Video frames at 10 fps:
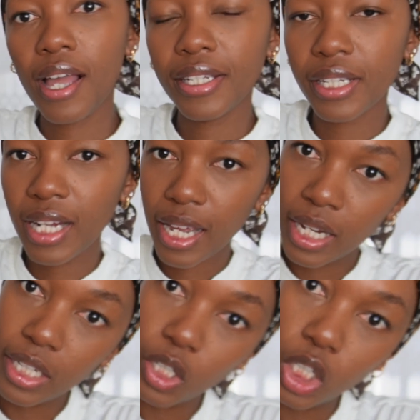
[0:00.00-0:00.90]
I did like
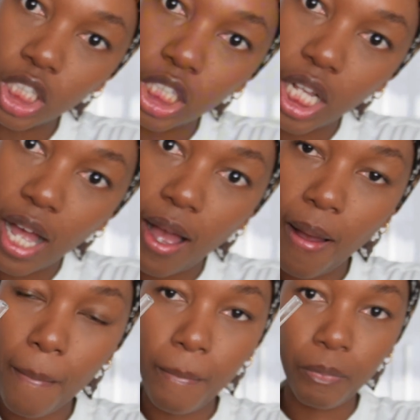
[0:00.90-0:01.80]
a little
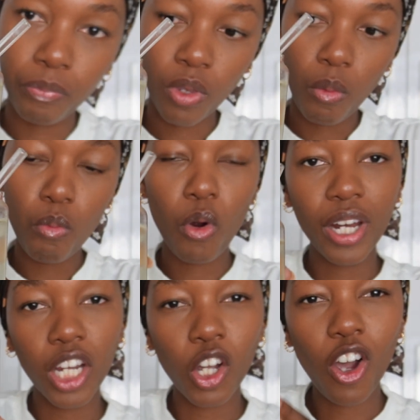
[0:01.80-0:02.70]

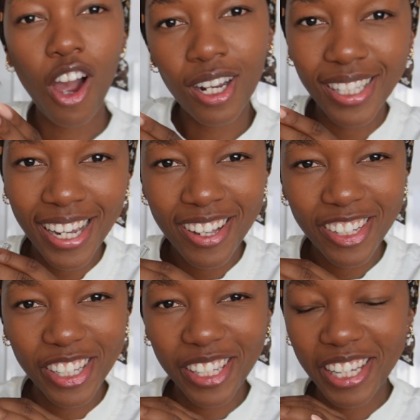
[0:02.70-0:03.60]
morning cocktail
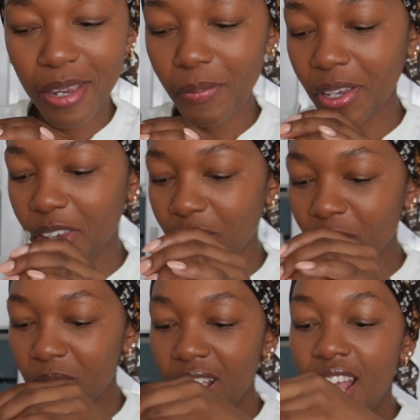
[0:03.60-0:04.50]
just to keep it cute.
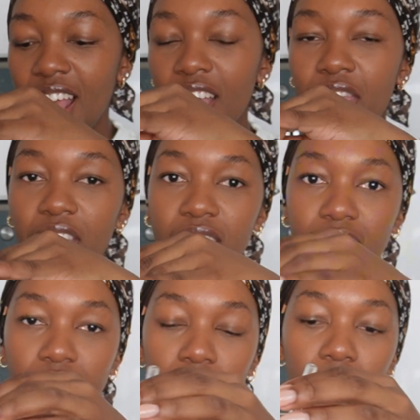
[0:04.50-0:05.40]

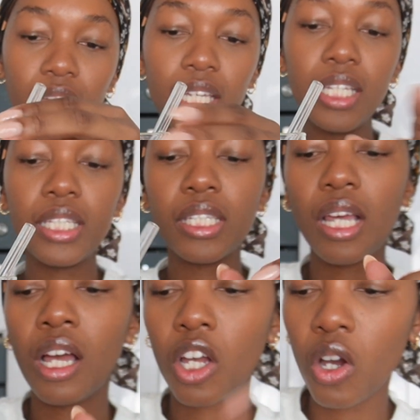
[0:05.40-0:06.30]
This is
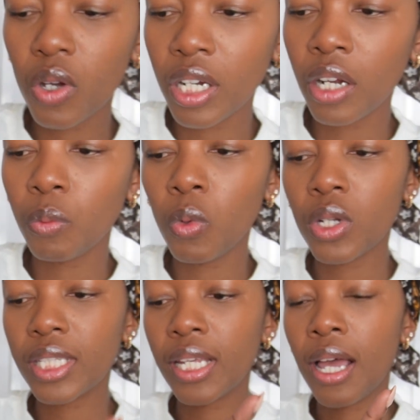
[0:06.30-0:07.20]
a coconut
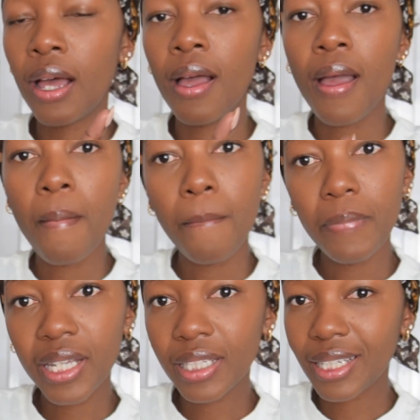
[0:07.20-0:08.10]
water,
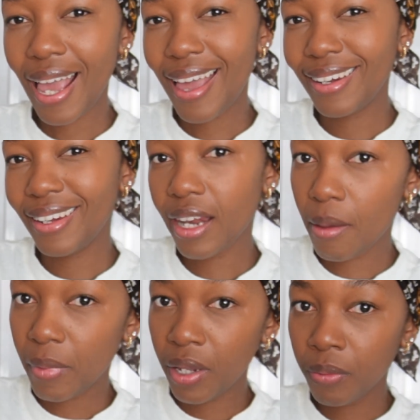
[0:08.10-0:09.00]
mint and
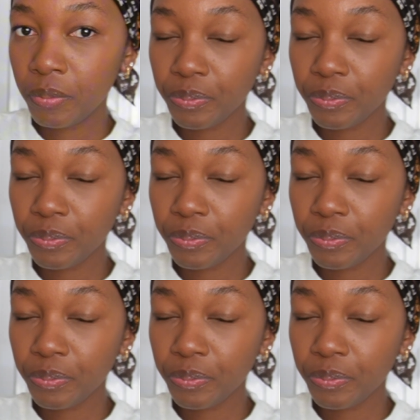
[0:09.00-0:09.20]
lemon